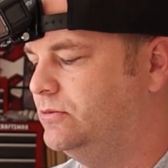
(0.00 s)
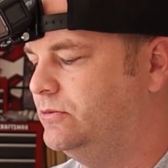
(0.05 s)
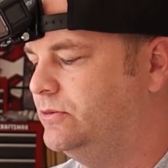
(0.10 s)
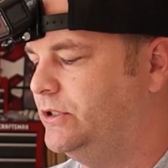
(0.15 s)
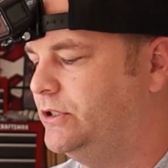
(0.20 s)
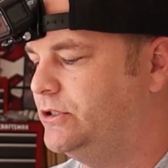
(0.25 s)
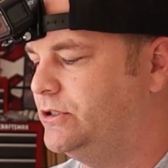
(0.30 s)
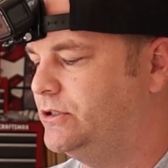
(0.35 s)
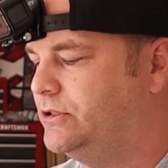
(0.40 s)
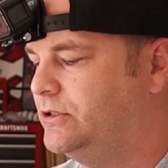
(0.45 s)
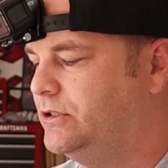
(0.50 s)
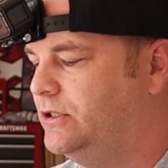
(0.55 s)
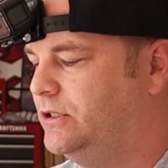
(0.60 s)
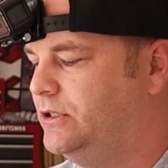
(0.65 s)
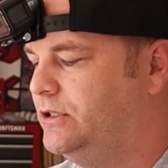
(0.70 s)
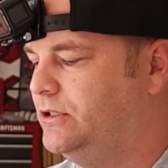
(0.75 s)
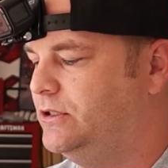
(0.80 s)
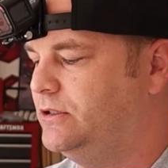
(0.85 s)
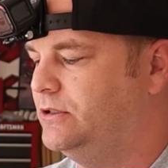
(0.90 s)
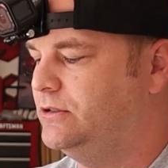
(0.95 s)
which
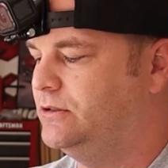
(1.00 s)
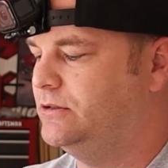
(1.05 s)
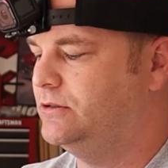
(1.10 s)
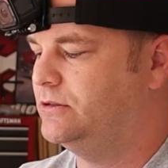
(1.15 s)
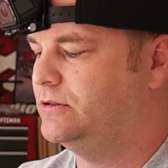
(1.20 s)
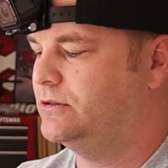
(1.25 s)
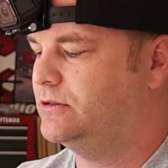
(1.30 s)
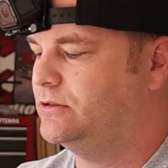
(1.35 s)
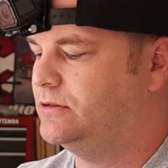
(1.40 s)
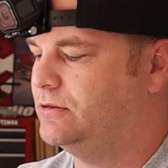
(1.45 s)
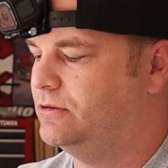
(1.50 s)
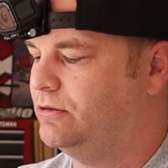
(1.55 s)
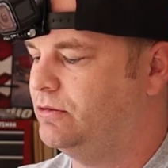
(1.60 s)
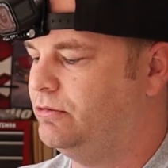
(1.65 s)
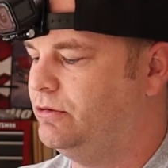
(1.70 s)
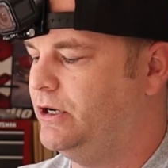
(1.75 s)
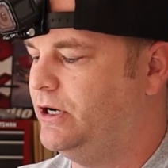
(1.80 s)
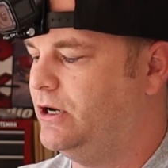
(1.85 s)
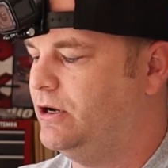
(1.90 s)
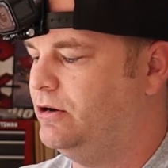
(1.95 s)
is
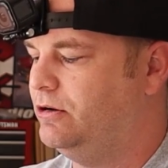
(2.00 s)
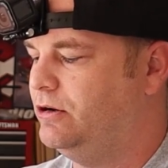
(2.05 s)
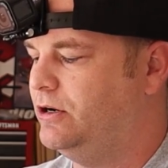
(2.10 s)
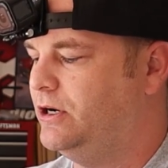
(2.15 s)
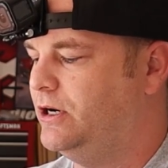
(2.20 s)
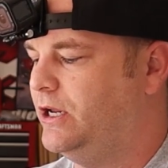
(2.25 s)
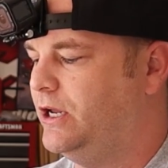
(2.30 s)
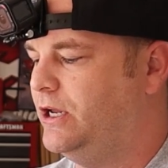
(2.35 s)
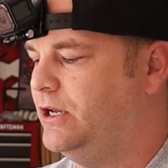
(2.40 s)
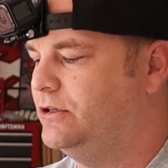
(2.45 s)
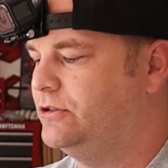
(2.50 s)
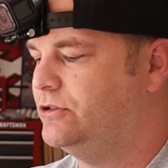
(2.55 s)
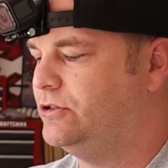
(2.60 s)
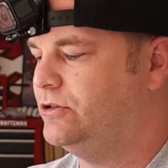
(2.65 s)
300 and